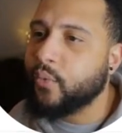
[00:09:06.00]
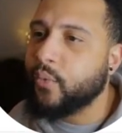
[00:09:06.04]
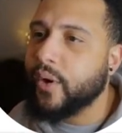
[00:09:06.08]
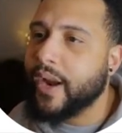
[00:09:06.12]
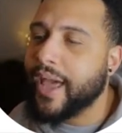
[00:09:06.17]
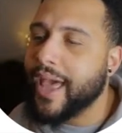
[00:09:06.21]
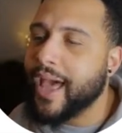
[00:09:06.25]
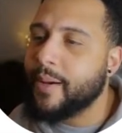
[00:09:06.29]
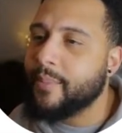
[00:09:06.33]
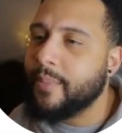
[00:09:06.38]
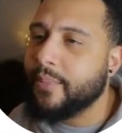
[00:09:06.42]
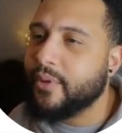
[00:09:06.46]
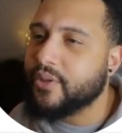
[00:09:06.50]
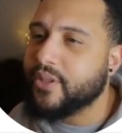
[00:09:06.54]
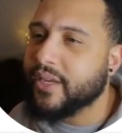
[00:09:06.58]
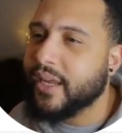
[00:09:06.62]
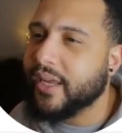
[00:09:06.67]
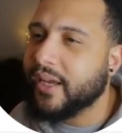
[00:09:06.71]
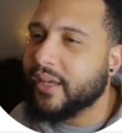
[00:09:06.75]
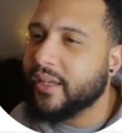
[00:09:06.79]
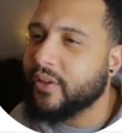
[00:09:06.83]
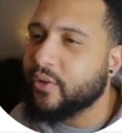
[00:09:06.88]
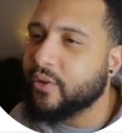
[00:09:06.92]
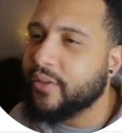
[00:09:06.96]
want to have music
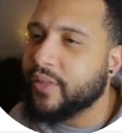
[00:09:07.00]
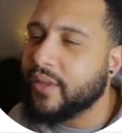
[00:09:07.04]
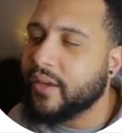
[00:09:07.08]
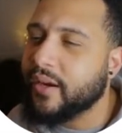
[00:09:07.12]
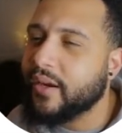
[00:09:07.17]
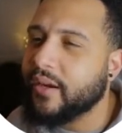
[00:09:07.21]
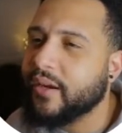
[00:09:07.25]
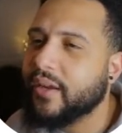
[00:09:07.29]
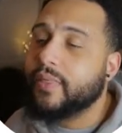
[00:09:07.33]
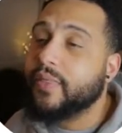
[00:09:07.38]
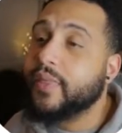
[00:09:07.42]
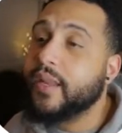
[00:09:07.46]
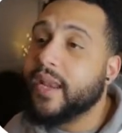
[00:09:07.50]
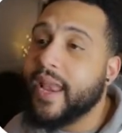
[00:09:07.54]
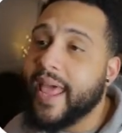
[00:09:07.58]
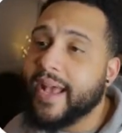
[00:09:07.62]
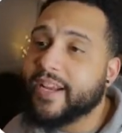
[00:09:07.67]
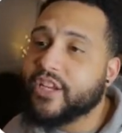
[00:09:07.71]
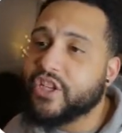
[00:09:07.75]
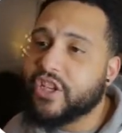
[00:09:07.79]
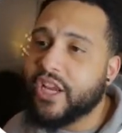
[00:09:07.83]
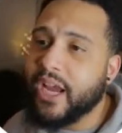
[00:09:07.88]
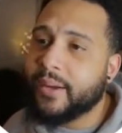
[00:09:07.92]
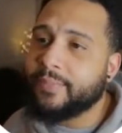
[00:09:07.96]
included there. The
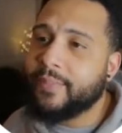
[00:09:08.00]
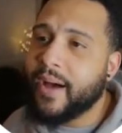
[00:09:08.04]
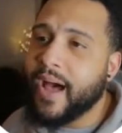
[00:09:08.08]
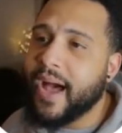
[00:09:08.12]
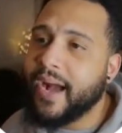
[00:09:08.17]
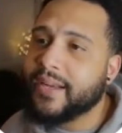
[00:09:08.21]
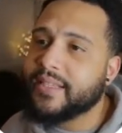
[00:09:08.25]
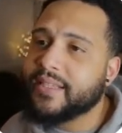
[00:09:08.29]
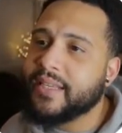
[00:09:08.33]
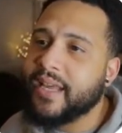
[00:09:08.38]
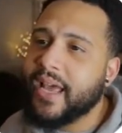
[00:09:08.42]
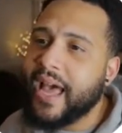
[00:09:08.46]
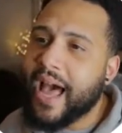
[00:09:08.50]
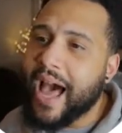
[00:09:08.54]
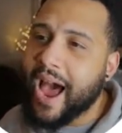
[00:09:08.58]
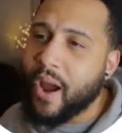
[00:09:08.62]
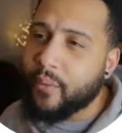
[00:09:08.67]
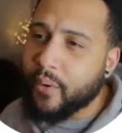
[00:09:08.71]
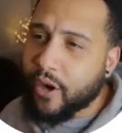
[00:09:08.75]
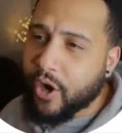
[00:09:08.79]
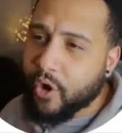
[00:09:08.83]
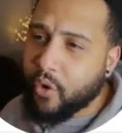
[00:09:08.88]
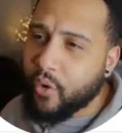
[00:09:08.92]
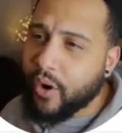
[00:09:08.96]
next checkbox, I
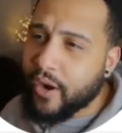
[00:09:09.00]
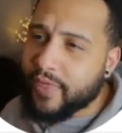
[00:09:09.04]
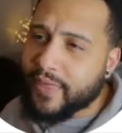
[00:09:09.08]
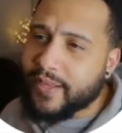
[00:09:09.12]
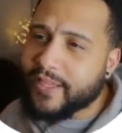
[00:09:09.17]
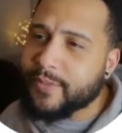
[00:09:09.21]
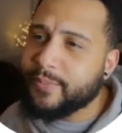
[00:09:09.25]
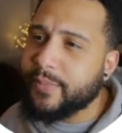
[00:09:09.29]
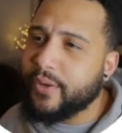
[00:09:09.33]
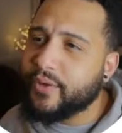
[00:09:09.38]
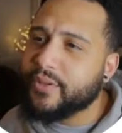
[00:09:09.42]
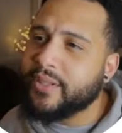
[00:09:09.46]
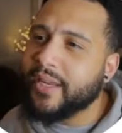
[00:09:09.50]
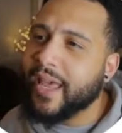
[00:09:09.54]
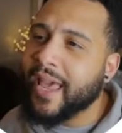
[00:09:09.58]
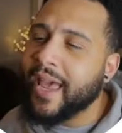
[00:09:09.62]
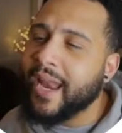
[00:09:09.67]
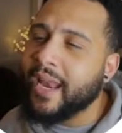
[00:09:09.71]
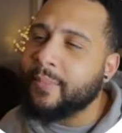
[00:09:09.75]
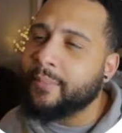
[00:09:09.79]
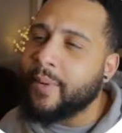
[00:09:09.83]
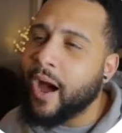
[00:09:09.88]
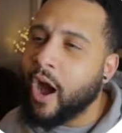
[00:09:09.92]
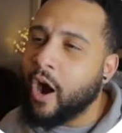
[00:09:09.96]
recorded this music
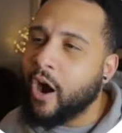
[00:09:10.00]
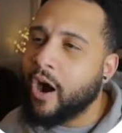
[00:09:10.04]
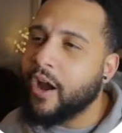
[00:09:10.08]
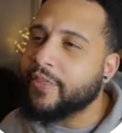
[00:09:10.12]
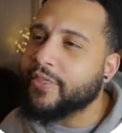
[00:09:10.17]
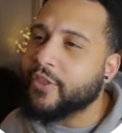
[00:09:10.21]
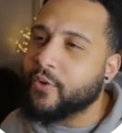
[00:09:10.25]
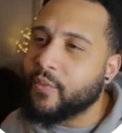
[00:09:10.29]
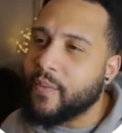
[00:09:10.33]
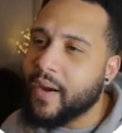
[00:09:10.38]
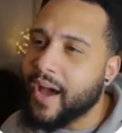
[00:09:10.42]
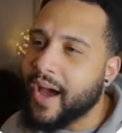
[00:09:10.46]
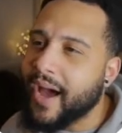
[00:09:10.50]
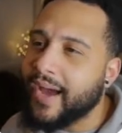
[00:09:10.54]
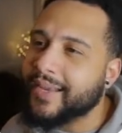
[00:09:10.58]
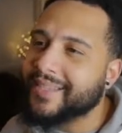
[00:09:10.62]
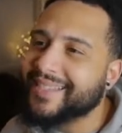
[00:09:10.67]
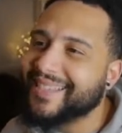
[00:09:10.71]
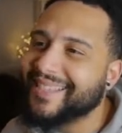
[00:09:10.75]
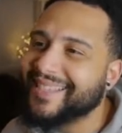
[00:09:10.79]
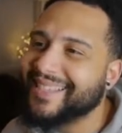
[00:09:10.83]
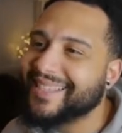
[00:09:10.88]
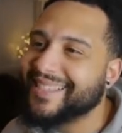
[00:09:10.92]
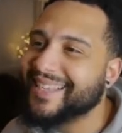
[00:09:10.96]
and am authorized
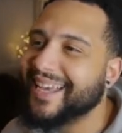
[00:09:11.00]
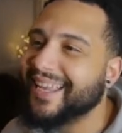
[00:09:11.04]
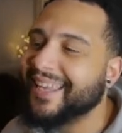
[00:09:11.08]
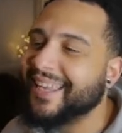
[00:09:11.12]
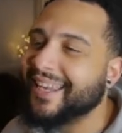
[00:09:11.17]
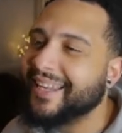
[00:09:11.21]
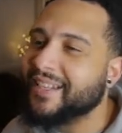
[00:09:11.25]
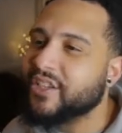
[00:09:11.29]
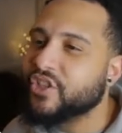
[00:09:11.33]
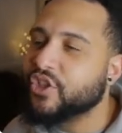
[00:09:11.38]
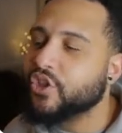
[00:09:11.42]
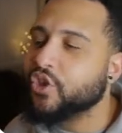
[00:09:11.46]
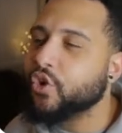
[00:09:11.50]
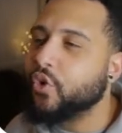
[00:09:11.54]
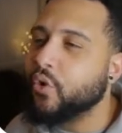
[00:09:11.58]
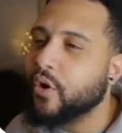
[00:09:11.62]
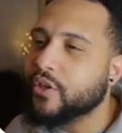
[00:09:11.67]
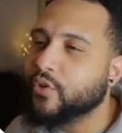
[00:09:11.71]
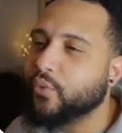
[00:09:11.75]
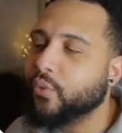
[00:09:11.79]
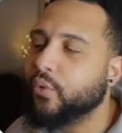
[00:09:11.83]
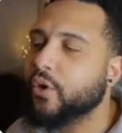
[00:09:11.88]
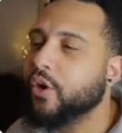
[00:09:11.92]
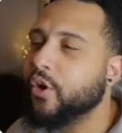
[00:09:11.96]
to sell it in
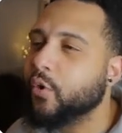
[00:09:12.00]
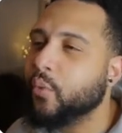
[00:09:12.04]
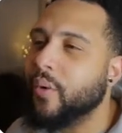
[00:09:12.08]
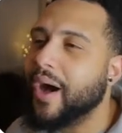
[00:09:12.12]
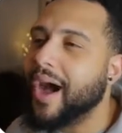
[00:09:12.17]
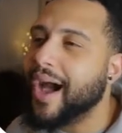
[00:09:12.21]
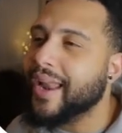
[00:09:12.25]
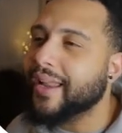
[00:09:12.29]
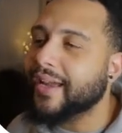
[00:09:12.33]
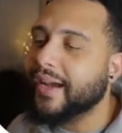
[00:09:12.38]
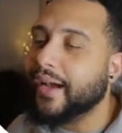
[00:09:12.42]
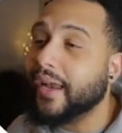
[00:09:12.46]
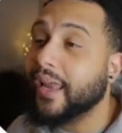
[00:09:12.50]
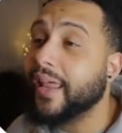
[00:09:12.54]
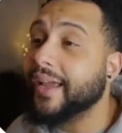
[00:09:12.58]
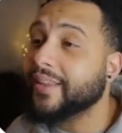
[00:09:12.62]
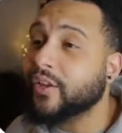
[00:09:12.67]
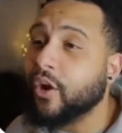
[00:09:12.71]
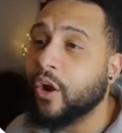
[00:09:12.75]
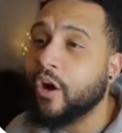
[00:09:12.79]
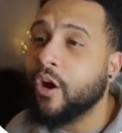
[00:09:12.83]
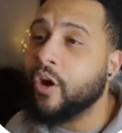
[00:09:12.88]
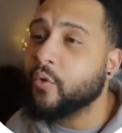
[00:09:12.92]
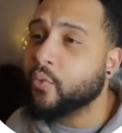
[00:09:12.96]
stores worldwide and collect
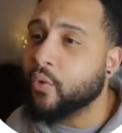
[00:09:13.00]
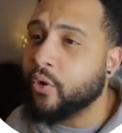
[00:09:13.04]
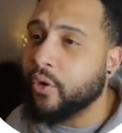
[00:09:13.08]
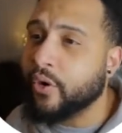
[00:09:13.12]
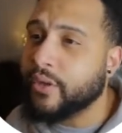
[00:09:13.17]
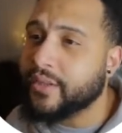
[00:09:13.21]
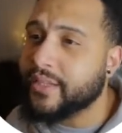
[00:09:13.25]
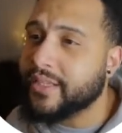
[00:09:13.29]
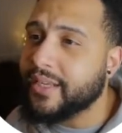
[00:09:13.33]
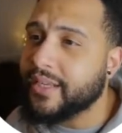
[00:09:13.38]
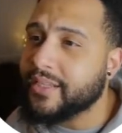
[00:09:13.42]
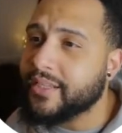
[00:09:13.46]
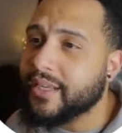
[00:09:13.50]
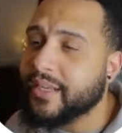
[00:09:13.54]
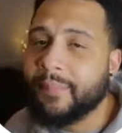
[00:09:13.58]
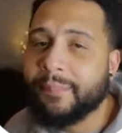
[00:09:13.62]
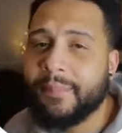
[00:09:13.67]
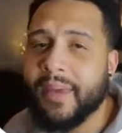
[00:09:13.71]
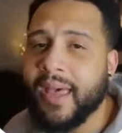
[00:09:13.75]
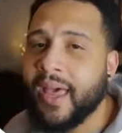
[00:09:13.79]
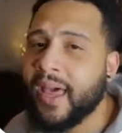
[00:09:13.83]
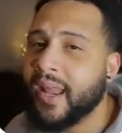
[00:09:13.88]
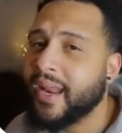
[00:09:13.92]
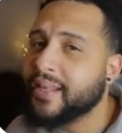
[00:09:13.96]
all royalties.
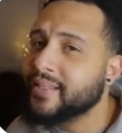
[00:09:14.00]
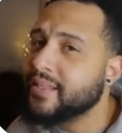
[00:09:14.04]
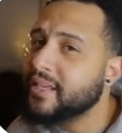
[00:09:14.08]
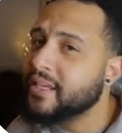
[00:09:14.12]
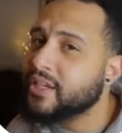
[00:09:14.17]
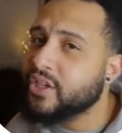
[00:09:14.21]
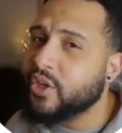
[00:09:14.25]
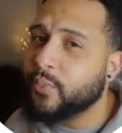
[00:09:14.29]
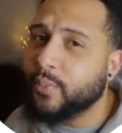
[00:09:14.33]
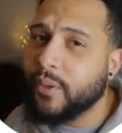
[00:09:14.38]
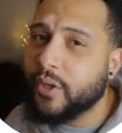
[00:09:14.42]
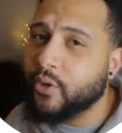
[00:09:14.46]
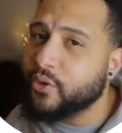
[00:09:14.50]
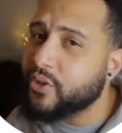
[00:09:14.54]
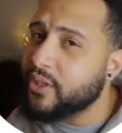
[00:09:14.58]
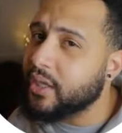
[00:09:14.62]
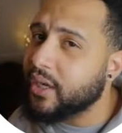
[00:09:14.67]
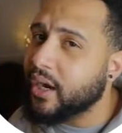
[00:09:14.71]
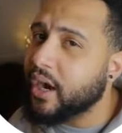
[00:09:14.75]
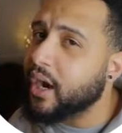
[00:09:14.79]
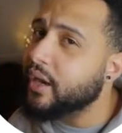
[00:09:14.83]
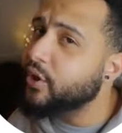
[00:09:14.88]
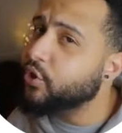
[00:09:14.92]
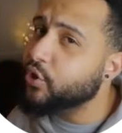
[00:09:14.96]
Man, is this your
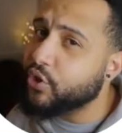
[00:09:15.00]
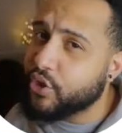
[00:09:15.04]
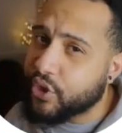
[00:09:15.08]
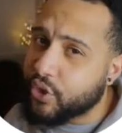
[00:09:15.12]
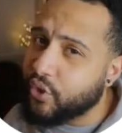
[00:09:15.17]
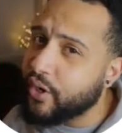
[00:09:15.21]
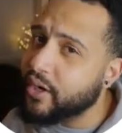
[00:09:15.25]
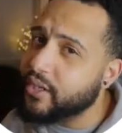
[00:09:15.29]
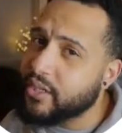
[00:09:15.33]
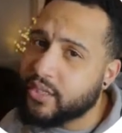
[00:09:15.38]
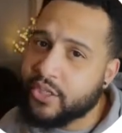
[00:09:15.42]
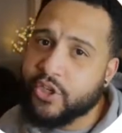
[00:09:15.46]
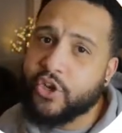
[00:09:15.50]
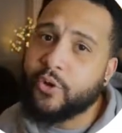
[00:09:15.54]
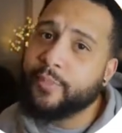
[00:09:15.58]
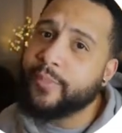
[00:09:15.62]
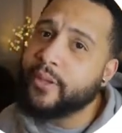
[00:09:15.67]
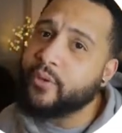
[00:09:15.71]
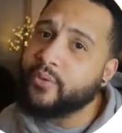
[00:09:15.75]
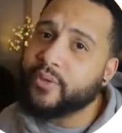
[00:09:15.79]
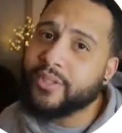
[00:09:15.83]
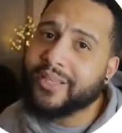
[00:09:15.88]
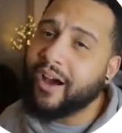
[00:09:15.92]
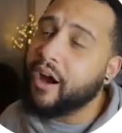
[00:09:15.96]
music? Are you sure this is your
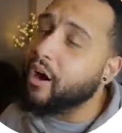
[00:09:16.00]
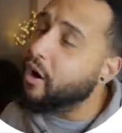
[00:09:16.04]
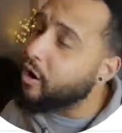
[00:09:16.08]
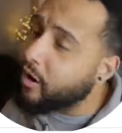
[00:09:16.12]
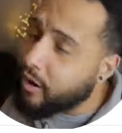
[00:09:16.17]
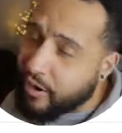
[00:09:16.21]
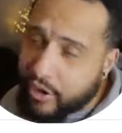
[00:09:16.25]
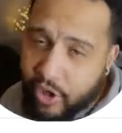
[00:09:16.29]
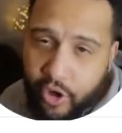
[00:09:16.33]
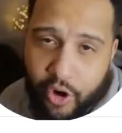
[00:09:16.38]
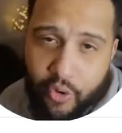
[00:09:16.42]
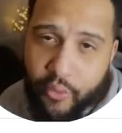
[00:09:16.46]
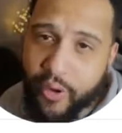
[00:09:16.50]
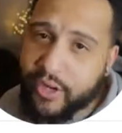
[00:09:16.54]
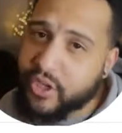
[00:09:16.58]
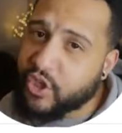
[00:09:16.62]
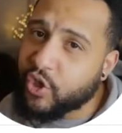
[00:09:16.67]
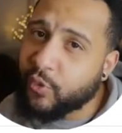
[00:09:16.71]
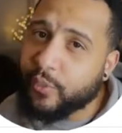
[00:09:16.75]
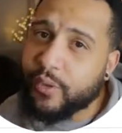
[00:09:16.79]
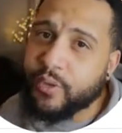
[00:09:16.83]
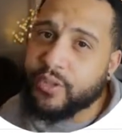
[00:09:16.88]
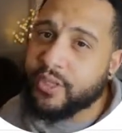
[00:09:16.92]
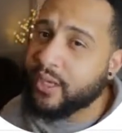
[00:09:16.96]
music? All your
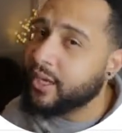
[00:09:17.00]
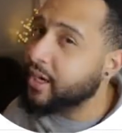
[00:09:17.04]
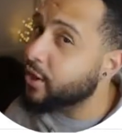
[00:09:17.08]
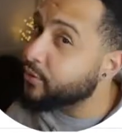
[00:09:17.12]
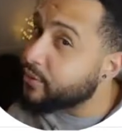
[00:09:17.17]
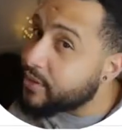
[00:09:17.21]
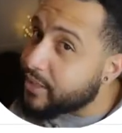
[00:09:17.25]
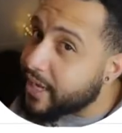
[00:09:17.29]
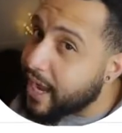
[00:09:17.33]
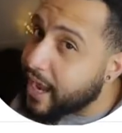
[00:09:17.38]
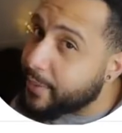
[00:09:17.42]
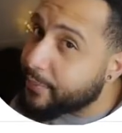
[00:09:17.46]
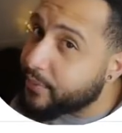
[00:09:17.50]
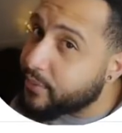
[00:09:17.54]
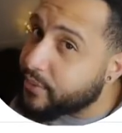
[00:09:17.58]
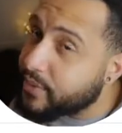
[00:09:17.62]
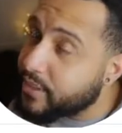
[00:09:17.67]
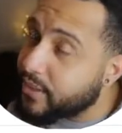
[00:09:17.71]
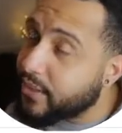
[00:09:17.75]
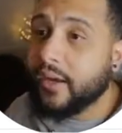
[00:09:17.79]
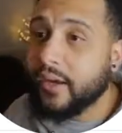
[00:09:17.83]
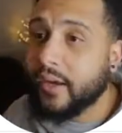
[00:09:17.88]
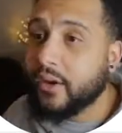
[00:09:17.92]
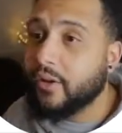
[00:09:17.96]
original music, no
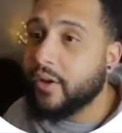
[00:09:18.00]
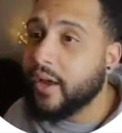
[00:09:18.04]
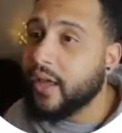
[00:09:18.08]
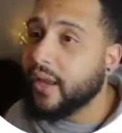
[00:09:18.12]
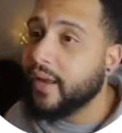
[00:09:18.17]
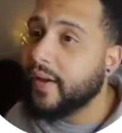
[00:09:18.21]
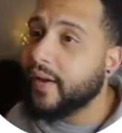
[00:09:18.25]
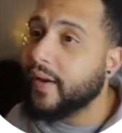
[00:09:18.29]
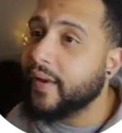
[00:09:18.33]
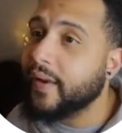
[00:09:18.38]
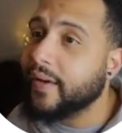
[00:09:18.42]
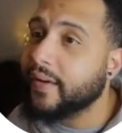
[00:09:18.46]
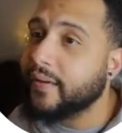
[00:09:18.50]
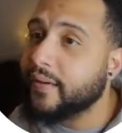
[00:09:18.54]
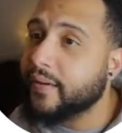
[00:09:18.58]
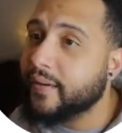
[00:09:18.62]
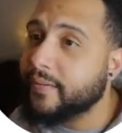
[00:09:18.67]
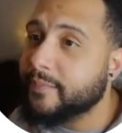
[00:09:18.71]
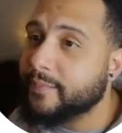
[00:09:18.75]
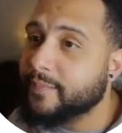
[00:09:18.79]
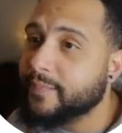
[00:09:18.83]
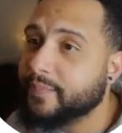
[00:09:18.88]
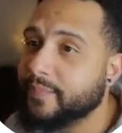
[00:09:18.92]
samples? Go ahead and click on it.